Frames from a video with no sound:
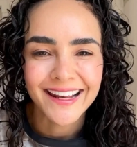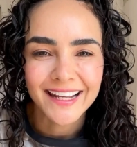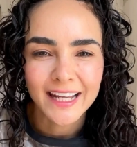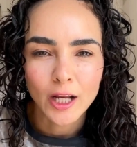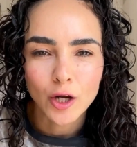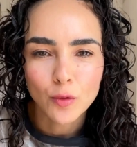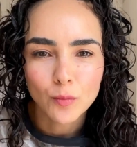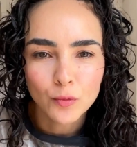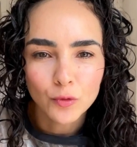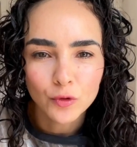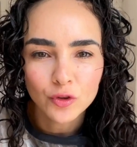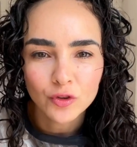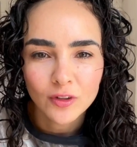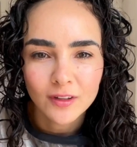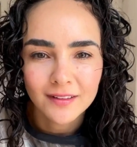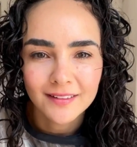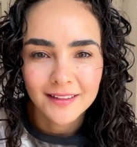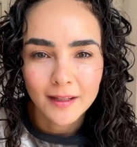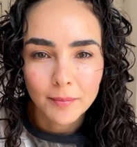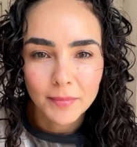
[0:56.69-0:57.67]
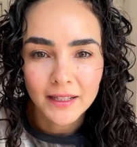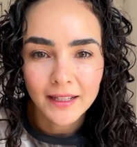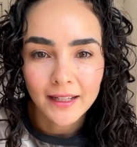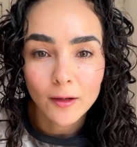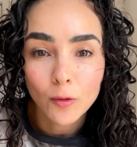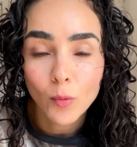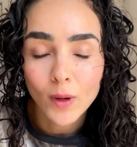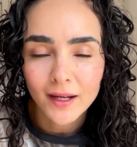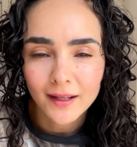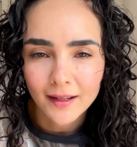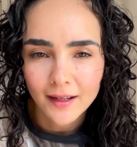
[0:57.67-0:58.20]
in the same way as the cream or
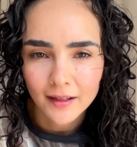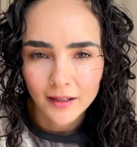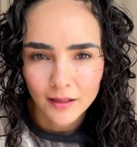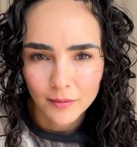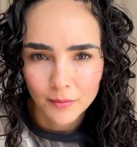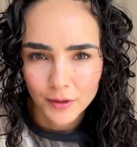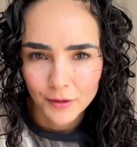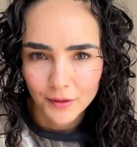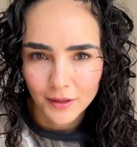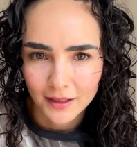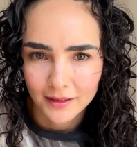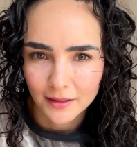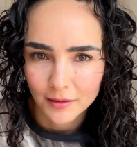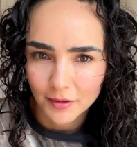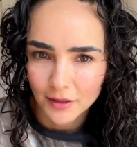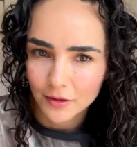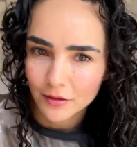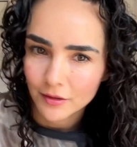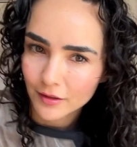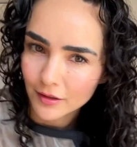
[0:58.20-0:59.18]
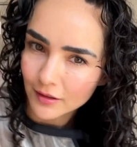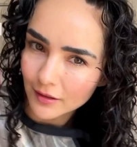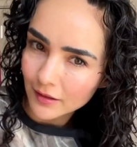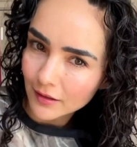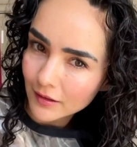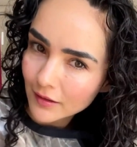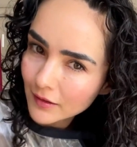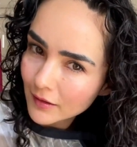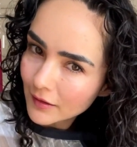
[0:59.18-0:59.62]
activator, on the ends.